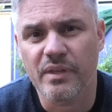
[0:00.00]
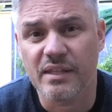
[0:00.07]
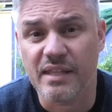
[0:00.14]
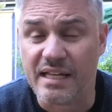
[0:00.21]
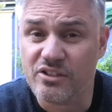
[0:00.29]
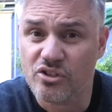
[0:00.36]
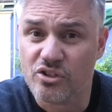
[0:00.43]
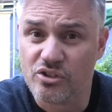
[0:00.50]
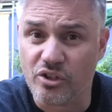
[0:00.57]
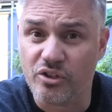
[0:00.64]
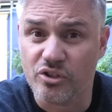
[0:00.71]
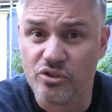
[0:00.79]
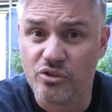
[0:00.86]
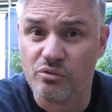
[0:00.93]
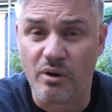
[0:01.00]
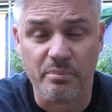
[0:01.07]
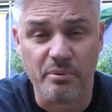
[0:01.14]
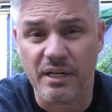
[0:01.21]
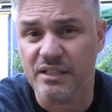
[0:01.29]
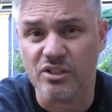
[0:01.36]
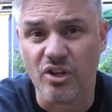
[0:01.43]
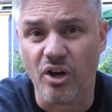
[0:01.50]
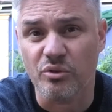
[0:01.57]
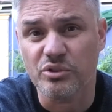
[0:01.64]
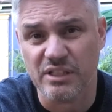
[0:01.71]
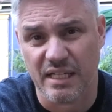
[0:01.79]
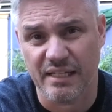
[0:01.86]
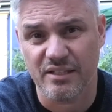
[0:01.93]
That's just on the tour operators and
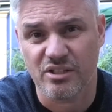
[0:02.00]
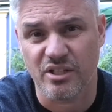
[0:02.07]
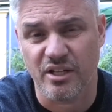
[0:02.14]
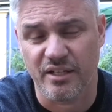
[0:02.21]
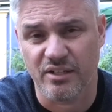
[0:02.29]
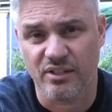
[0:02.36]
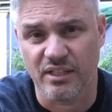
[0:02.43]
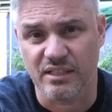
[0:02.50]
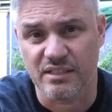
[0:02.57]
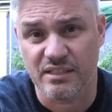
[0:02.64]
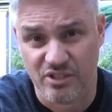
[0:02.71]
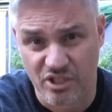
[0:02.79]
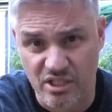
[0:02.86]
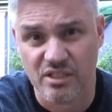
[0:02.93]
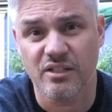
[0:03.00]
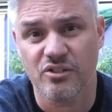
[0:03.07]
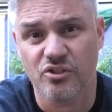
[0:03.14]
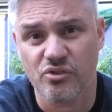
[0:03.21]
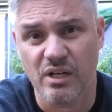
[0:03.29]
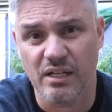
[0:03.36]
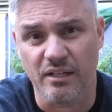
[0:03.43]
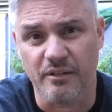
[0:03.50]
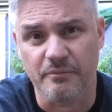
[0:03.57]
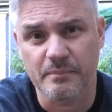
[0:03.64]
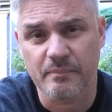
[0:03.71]
wholesaler side of things, just in Australia.